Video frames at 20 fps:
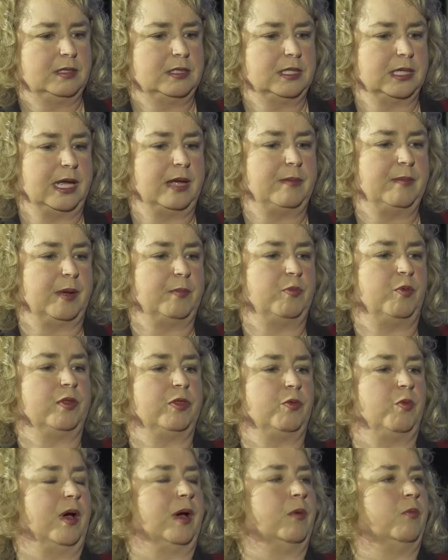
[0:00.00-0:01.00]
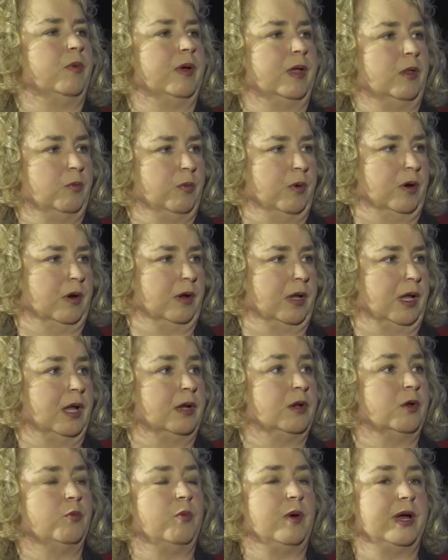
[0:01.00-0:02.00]
to come up with what will work.
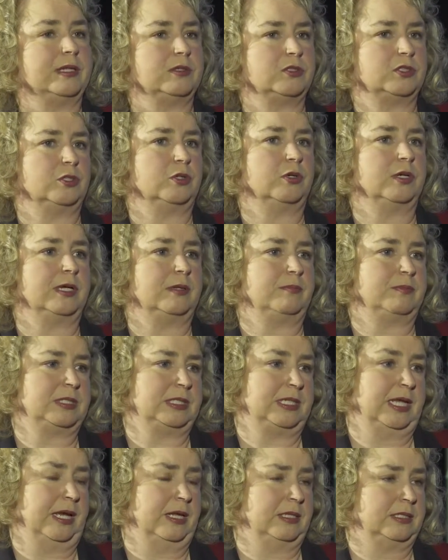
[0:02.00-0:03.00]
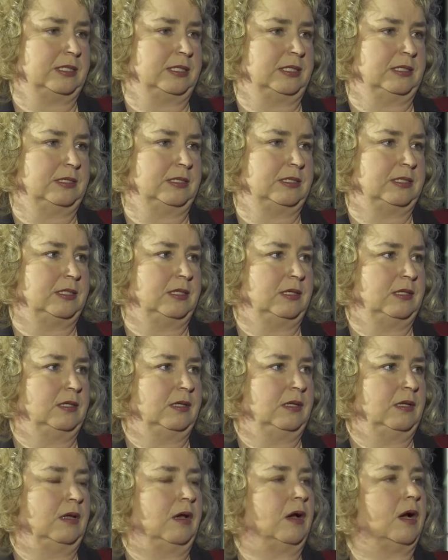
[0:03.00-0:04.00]
Under what circumstances
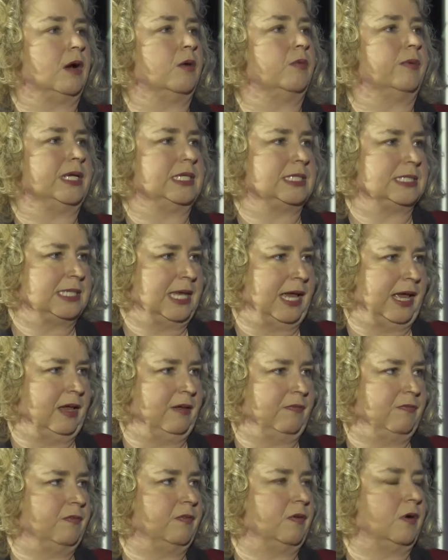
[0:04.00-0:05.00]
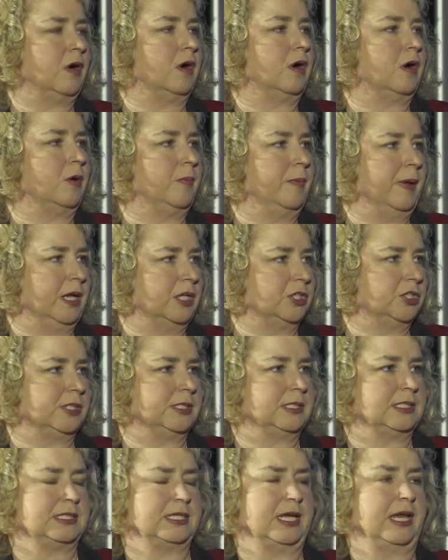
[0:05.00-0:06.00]
are we safe? Are our
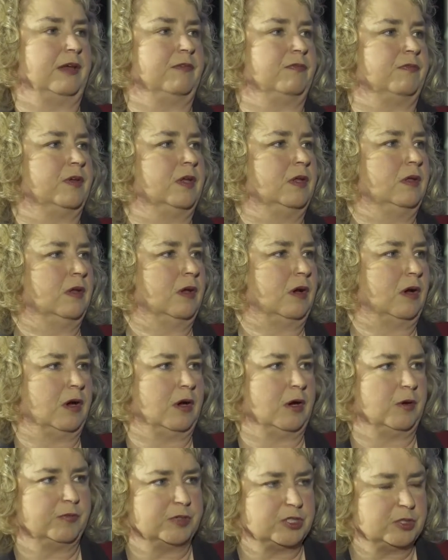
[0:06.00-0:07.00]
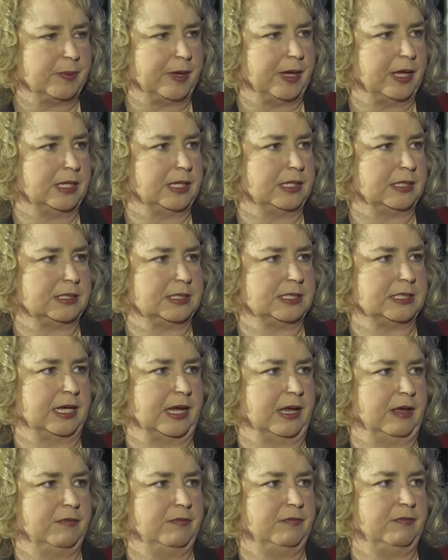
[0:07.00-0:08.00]
patients safe? Are our respondents
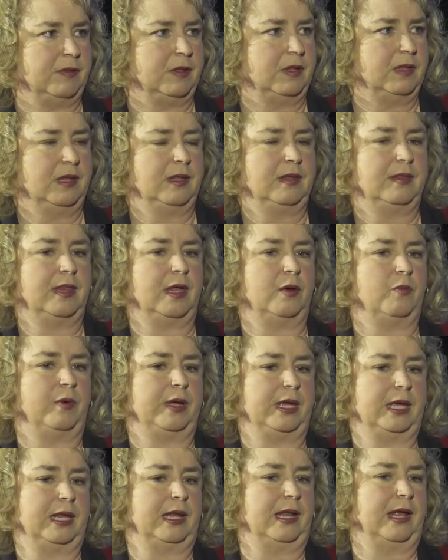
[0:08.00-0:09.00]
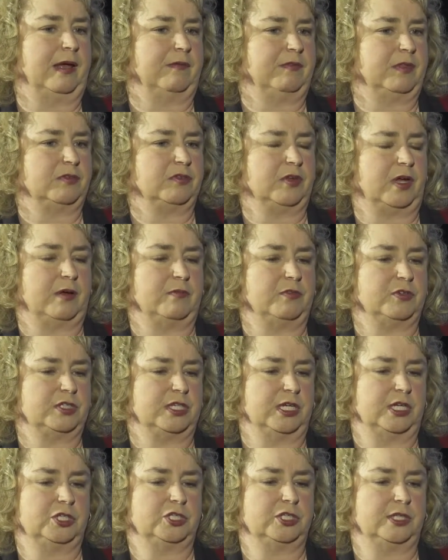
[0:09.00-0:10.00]
safe? That we can have this
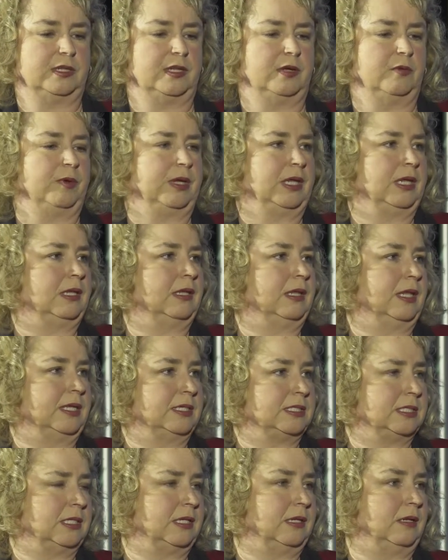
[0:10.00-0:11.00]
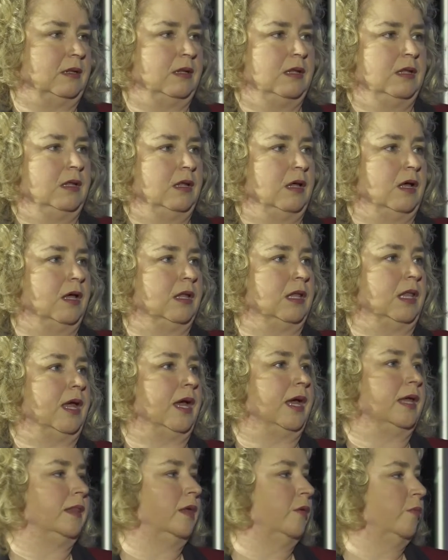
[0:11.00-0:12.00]
conversation, that we can listen
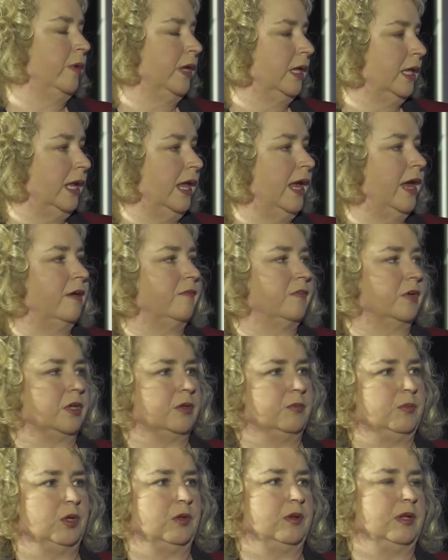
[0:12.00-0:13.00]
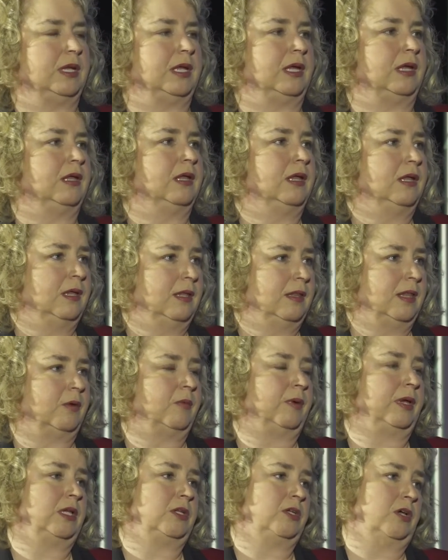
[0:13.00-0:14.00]
online, that we can have a community,
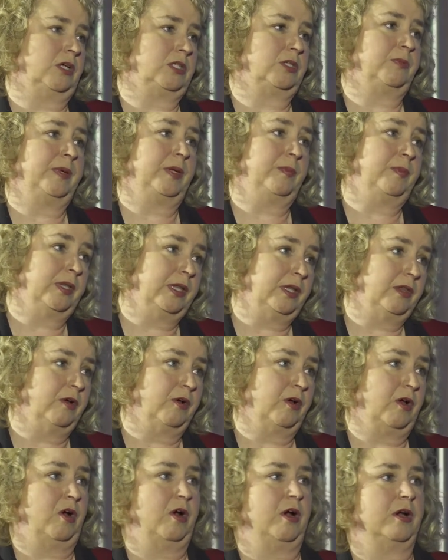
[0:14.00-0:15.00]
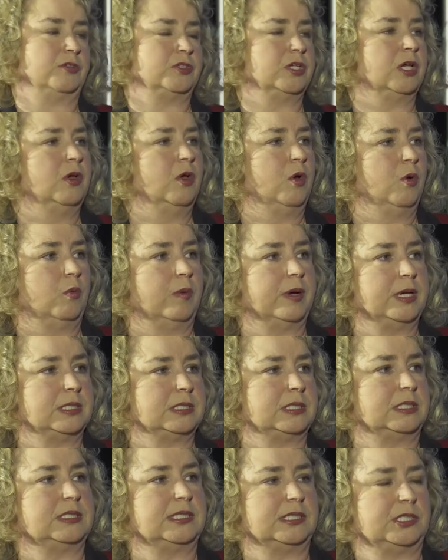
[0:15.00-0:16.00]
that we can talk to people in their cars. What
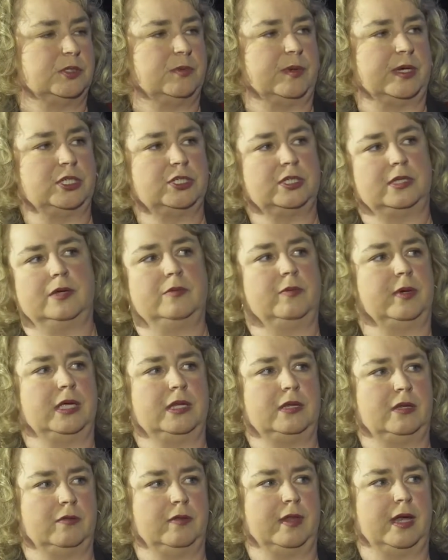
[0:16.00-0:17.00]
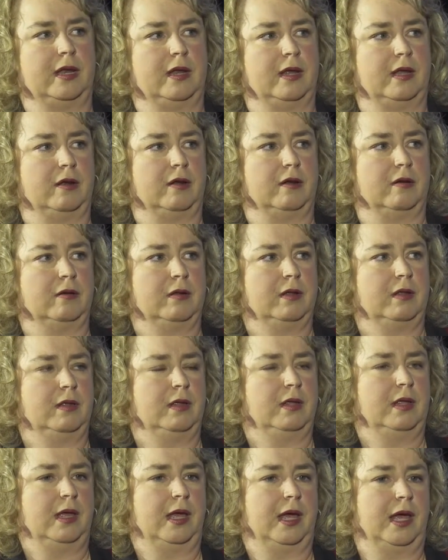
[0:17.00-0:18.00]
is the situation that we can do that under?
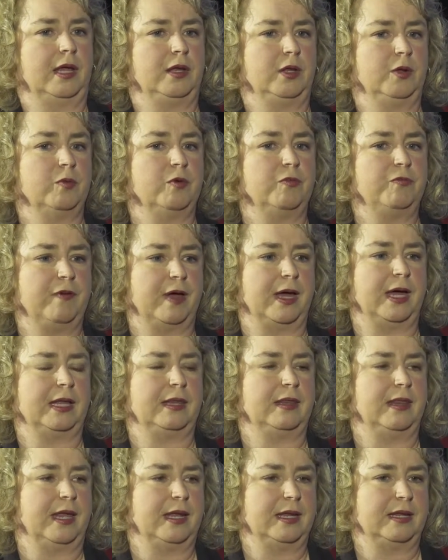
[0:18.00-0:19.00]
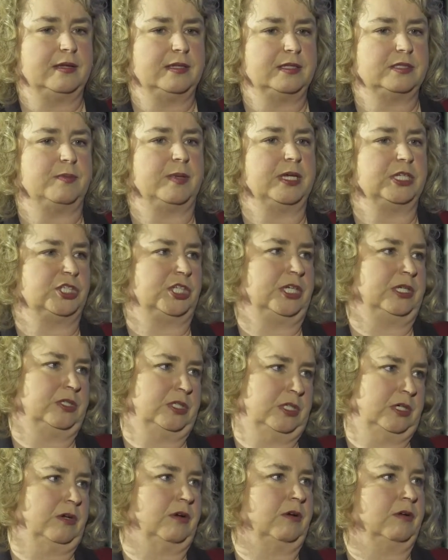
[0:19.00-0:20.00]
And you will find that it is much
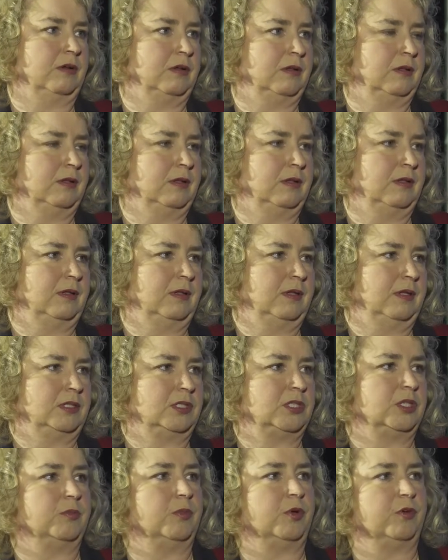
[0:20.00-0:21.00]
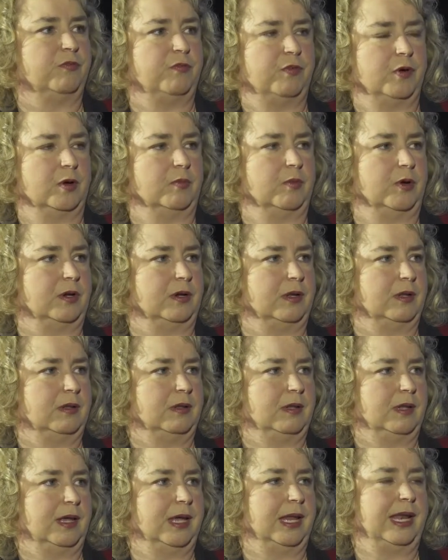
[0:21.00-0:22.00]
easier to move forward,
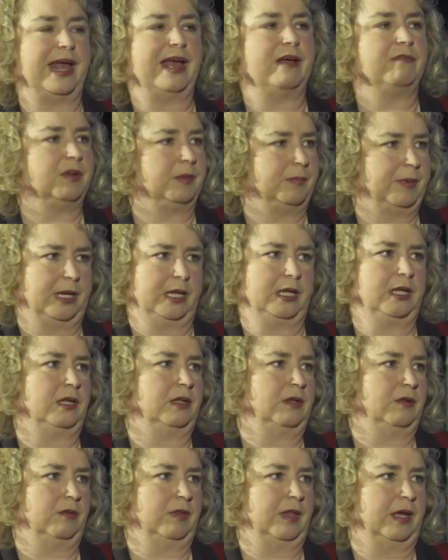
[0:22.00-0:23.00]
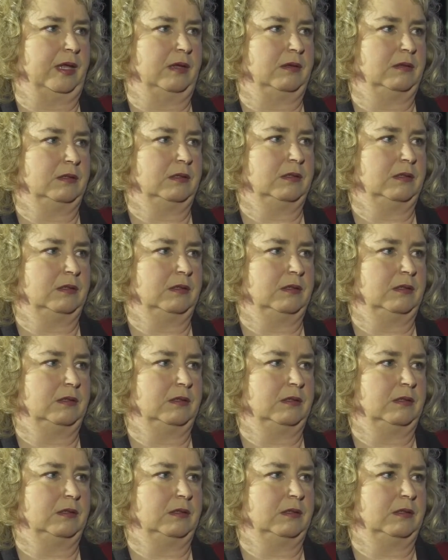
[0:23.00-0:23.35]
and everybody can do that.